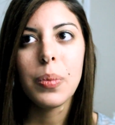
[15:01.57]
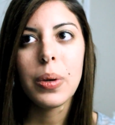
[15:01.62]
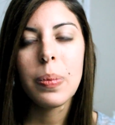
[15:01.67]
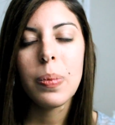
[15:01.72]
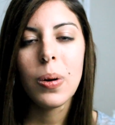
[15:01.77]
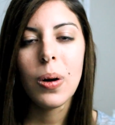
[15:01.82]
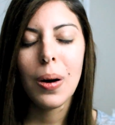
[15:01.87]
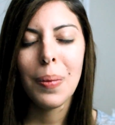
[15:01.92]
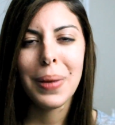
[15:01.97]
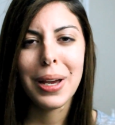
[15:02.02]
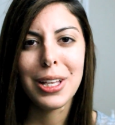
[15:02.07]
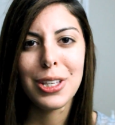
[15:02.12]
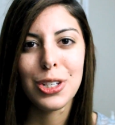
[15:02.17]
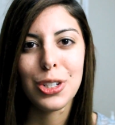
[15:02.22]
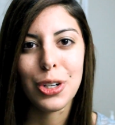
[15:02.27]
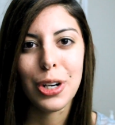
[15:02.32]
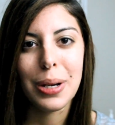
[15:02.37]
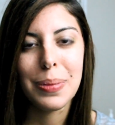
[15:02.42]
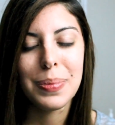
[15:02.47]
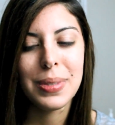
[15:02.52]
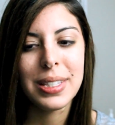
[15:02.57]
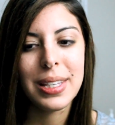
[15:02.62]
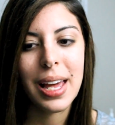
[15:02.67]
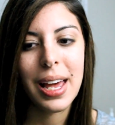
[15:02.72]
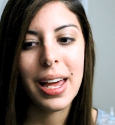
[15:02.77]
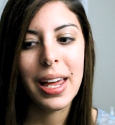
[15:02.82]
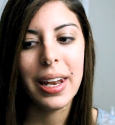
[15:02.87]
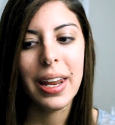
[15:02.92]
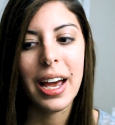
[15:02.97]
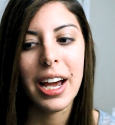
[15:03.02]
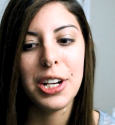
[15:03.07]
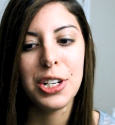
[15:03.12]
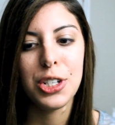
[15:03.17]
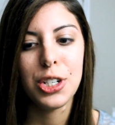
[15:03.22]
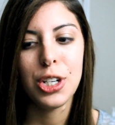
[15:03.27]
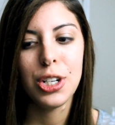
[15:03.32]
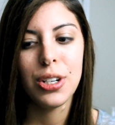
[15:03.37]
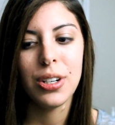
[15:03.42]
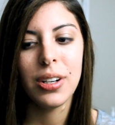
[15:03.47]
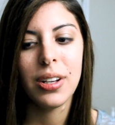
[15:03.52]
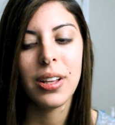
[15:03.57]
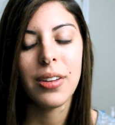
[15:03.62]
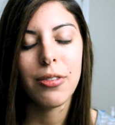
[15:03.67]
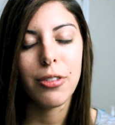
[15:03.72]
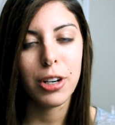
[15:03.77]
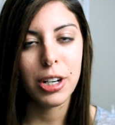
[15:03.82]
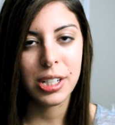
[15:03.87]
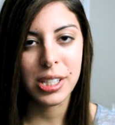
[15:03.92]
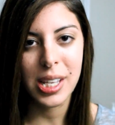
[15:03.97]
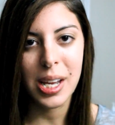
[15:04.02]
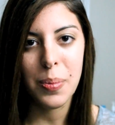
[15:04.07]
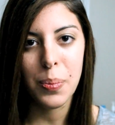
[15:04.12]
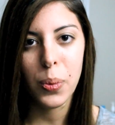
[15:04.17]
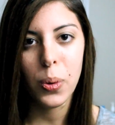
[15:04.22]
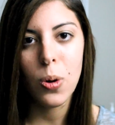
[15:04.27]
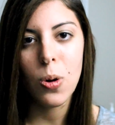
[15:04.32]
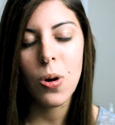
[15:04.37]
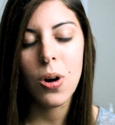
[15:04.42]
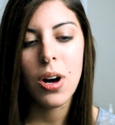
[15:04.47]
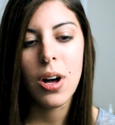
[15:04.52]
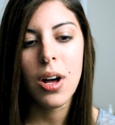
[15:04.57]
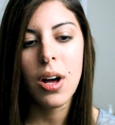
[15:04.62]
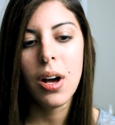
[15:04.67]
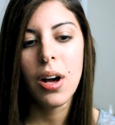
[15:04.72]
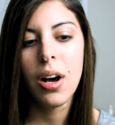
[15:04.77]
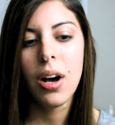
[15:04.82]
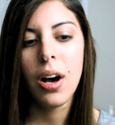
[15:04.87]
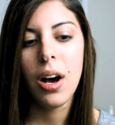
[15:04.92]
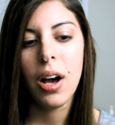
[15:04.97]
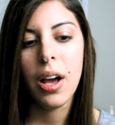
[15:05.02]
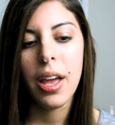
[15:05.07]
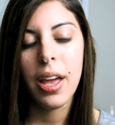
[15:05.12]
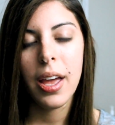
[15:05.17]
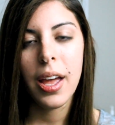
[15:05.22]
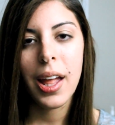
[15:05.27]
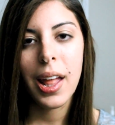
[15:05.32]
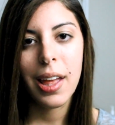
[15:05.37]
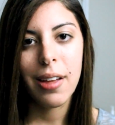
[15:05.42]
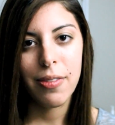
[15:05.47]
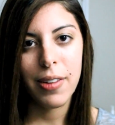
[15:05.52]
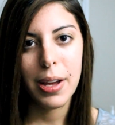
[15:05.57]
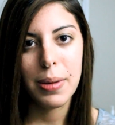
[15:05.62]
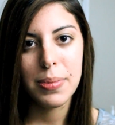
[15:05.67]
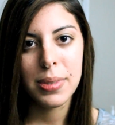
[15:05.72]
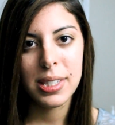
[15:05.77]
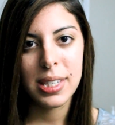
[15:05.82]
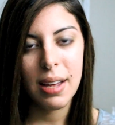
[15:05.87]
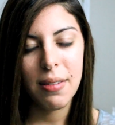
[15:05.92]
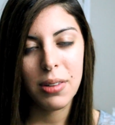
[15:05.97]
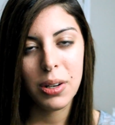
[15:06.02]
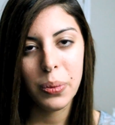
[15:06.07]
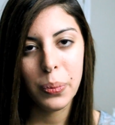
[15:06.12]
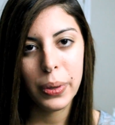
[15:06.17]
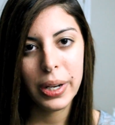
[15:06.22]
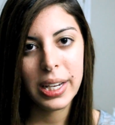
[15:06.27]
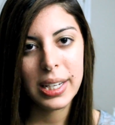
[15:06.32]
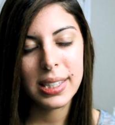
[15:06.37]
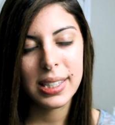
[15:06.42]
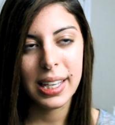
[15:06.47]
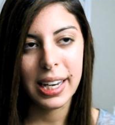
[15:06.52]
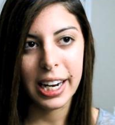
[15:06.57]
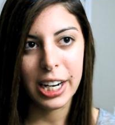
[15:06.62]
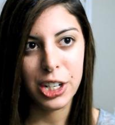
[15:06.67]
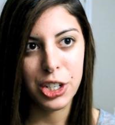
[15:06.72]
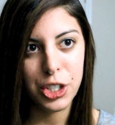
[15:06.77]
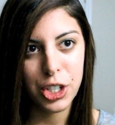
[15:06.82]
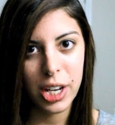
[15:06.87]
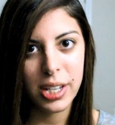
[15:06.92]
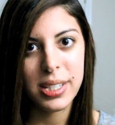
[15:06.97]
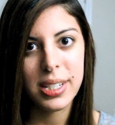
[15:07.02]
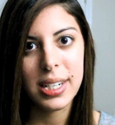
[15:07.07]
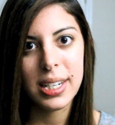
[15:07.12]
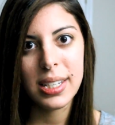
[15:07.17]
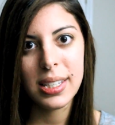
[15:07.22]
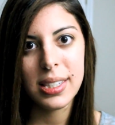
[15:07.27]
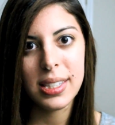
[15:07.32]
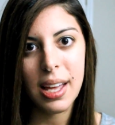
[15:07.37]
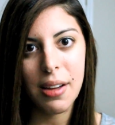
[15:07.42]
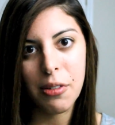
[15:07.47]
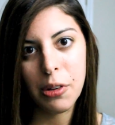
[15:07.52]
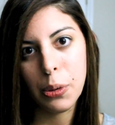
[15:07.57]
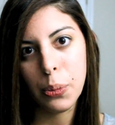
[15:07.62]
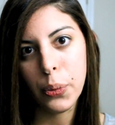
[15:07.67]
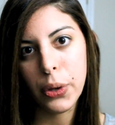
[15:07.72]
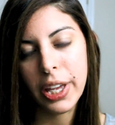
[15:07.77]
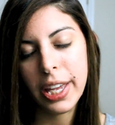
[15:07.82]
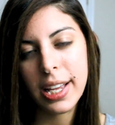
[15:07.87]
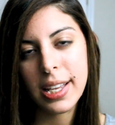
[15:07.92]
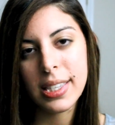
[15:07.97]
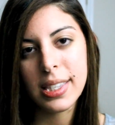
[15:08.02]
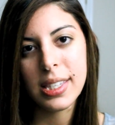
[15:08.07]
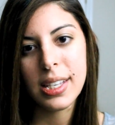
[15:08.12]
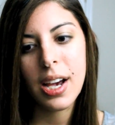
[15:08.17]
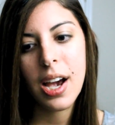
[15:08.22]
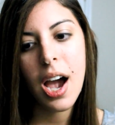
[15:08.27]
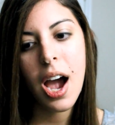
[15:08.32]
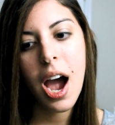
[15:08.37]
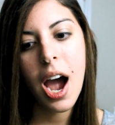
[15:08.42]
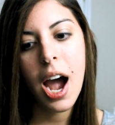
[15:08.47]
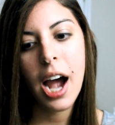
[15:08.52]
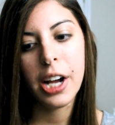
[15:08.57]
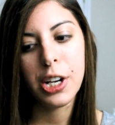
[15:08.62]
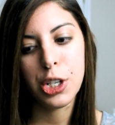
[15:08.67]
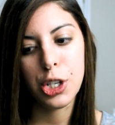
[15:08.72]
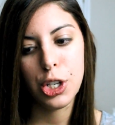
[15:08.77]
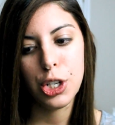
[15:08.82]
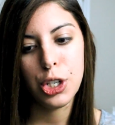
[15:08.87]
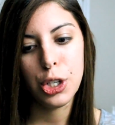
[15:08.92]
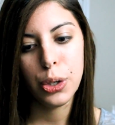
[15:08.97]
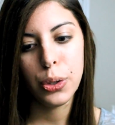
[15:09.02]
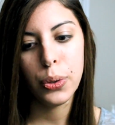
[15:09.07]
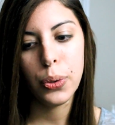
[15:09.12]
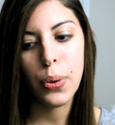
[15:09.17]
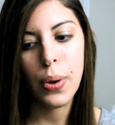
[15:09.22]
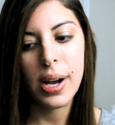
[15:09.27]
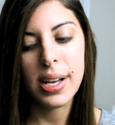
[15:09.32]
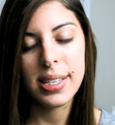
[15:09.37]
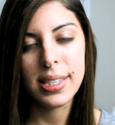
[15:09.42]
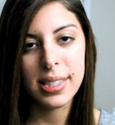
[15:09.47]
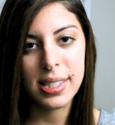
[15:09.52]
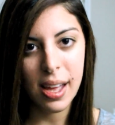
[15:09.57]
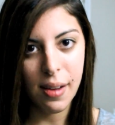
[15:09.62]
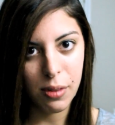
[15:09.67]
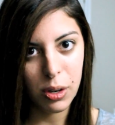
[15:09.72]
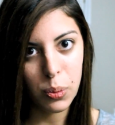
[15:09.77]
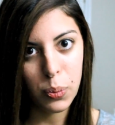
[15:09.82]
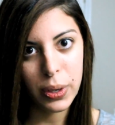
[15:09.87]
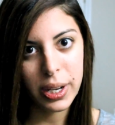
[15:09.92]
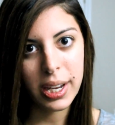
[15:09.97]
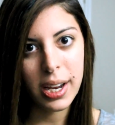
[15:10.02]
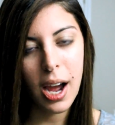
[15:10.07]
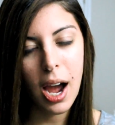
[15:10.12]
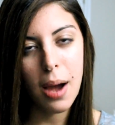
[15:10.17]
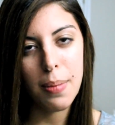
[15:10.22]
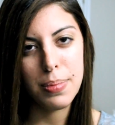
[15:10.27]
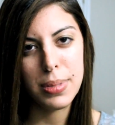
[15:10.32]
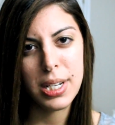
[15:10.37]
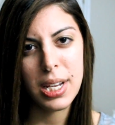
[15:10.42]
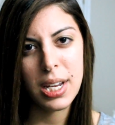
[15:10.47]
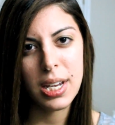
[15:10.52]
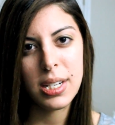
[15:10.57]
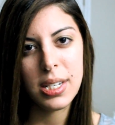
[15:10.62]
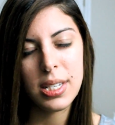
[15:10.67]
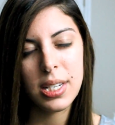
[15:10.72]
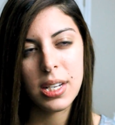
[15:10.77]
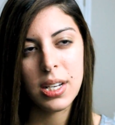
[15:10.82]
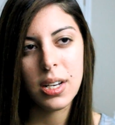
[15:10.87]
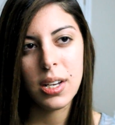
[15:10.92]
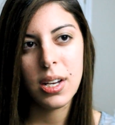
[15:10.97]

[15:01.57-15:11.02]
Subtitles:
people on my Instagram said I should, for example, if I'm 7 weeks and I just hit 7 weeks, I should do a 7-week update